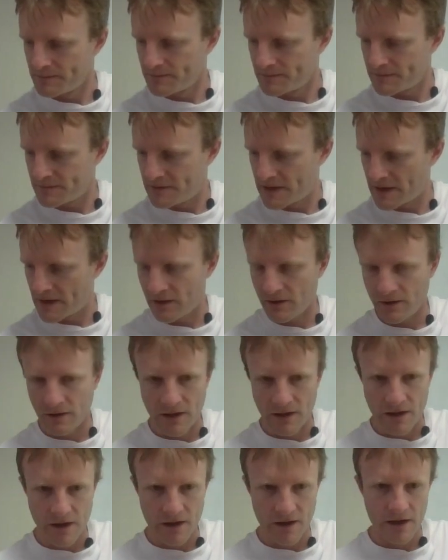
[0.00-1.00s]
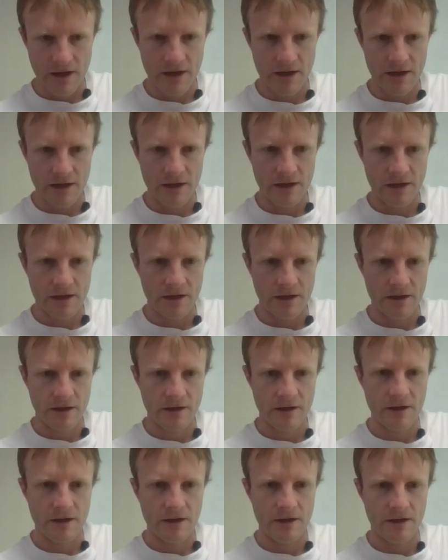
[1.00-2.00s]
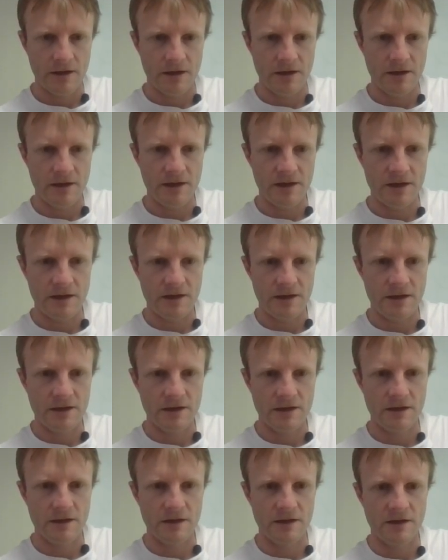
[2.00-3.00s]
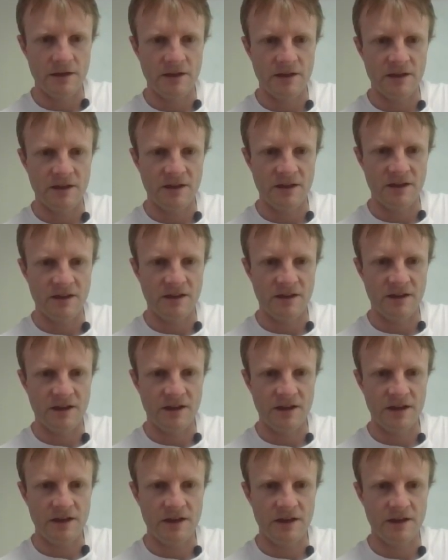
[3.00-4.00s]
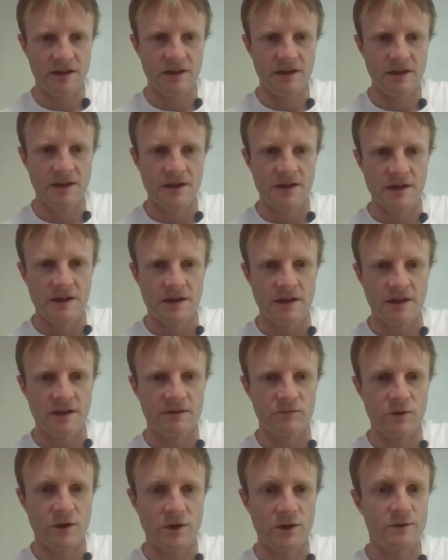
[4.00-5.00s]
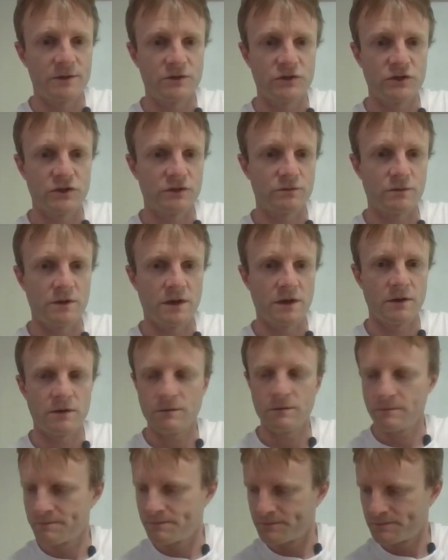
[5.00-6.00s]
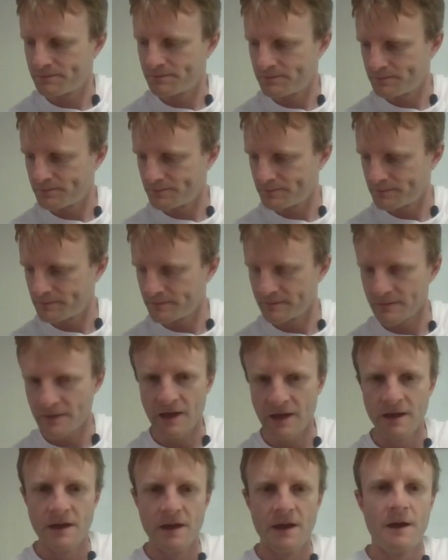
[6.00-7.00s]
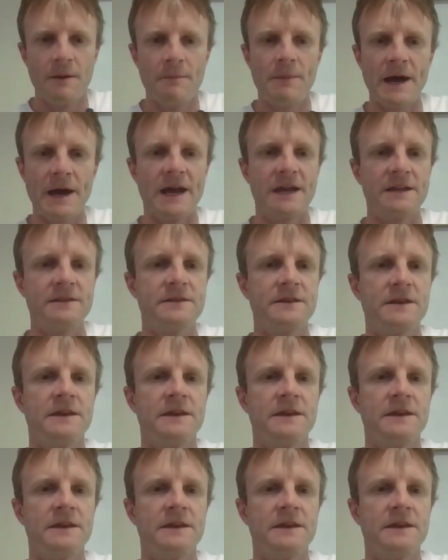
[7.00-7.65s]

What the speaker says: del I E I. And rho is just rho. But